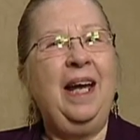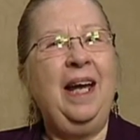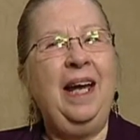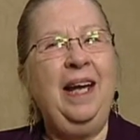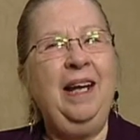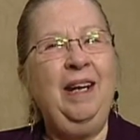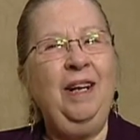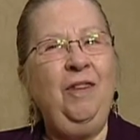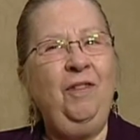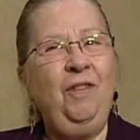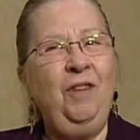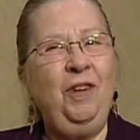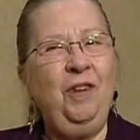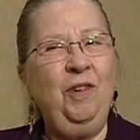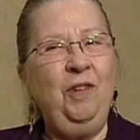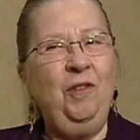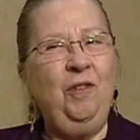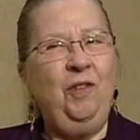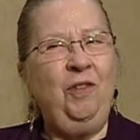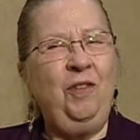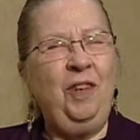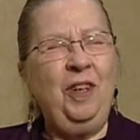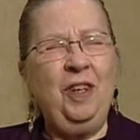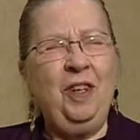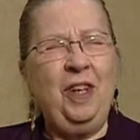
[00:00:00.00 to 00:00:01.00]
And if you
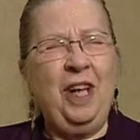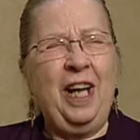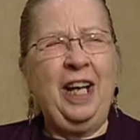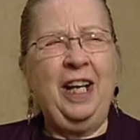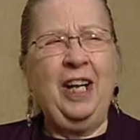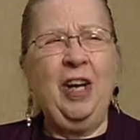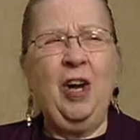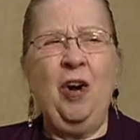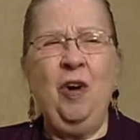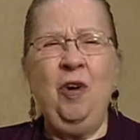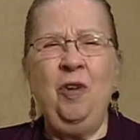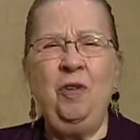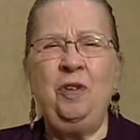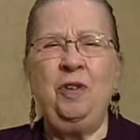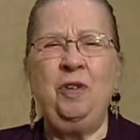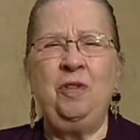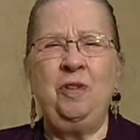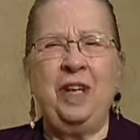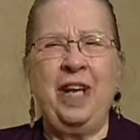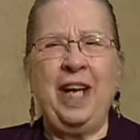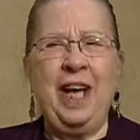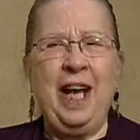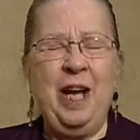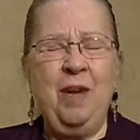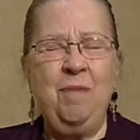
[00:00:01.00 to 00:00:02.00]
feel like, oh, you
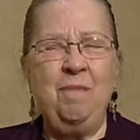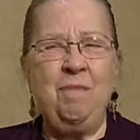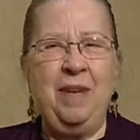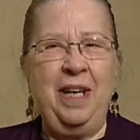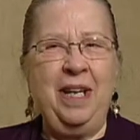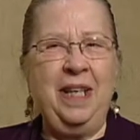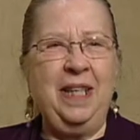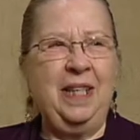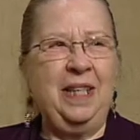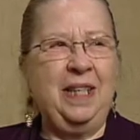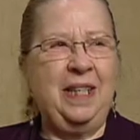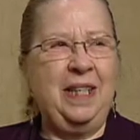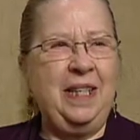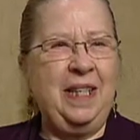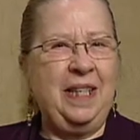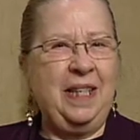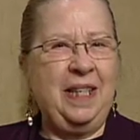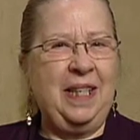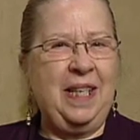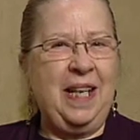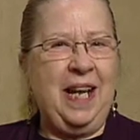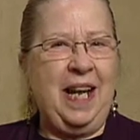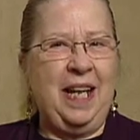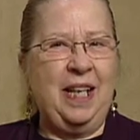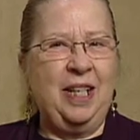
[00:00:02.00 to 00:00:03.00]
can't make it to this
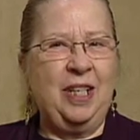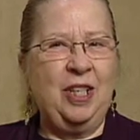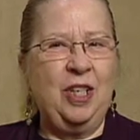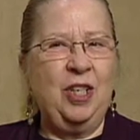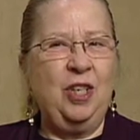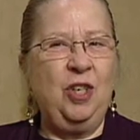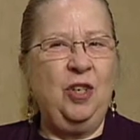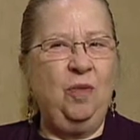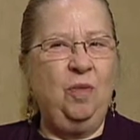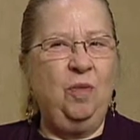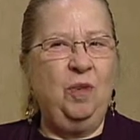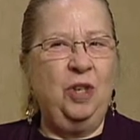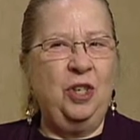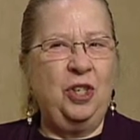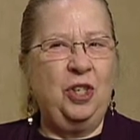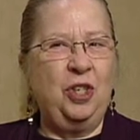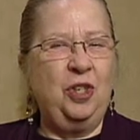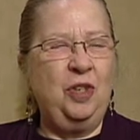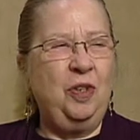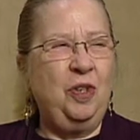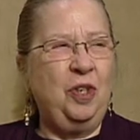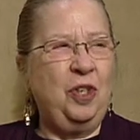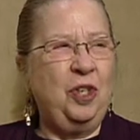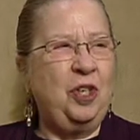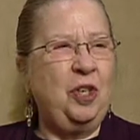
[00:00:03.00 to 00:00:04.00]
dance and you wish
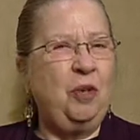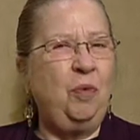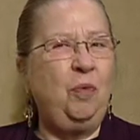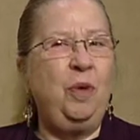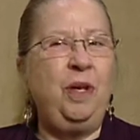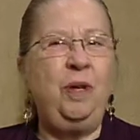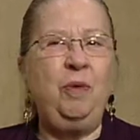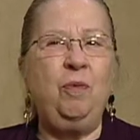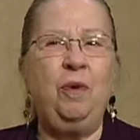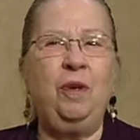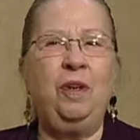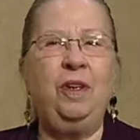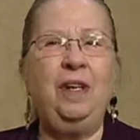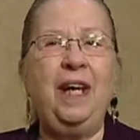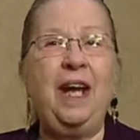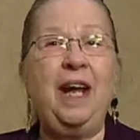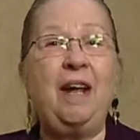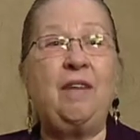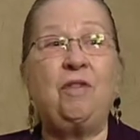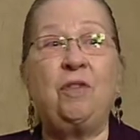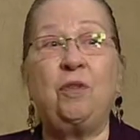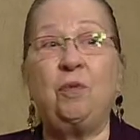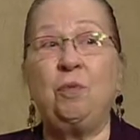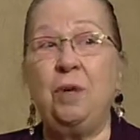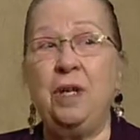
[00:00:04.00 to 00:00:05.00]
you could, we will
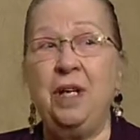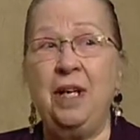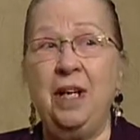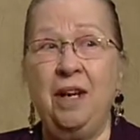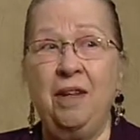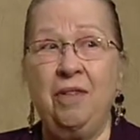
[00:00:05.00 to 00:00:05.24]
have three